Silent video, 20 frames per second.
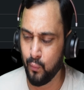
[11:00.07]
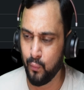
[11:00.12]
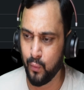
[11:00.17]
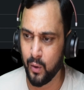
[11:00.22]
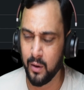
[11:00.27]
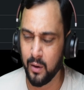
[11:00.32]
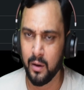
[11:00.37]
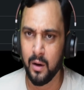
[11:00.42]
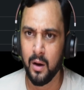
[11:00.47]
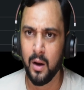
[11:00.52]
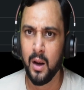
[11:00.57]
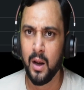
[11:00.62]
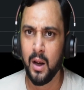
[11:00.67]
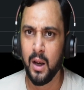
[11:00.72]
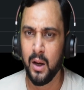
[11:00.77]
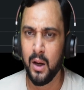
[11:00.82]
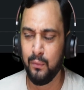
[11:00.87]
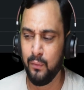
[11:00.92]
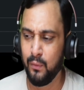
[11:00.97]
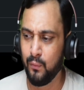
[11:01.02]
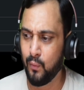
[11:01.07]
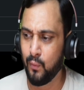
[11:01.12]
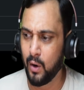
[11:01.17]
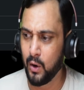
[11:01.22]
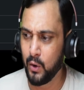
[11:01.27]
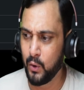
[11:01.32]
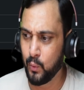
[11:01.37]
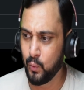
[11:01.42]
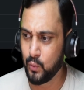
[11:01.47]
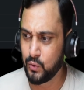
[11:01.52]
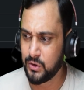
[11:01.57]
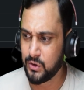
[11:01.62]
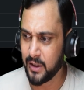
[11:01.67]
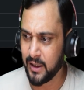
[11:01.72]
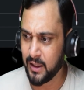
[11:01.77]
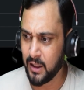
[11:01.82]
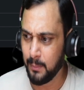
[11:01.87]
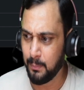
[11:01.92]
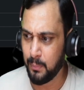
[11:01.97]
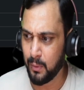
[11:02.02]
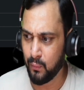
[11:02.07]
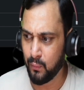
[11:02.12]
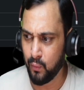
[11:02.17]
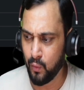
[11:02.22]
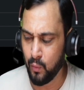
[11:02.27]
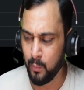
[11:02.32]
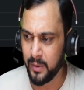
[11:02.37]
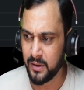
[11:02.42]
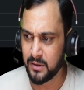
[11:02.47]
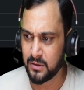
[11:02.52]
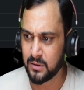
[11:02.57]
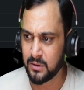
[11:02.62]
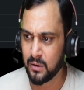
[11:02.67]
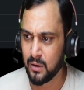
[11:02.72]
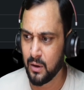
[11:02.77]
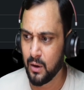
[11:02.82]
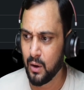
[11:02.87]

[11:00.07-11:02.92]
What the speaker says: 1. If we want to check the performance,